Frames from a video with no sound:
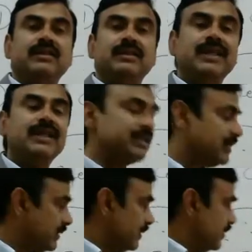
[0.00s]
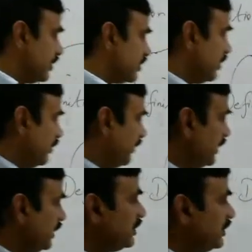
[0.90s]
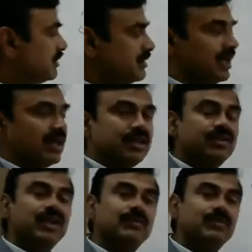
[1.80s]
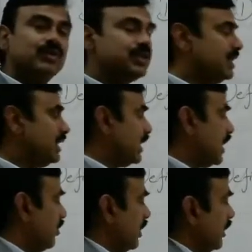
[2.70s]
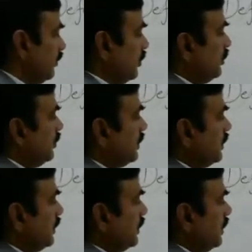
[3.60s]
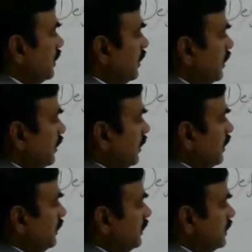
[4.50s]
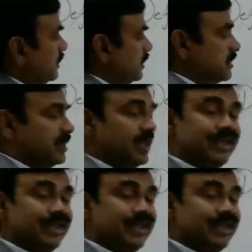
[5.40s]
Right? So when you start, you have to see. Now I am going to draw this structure.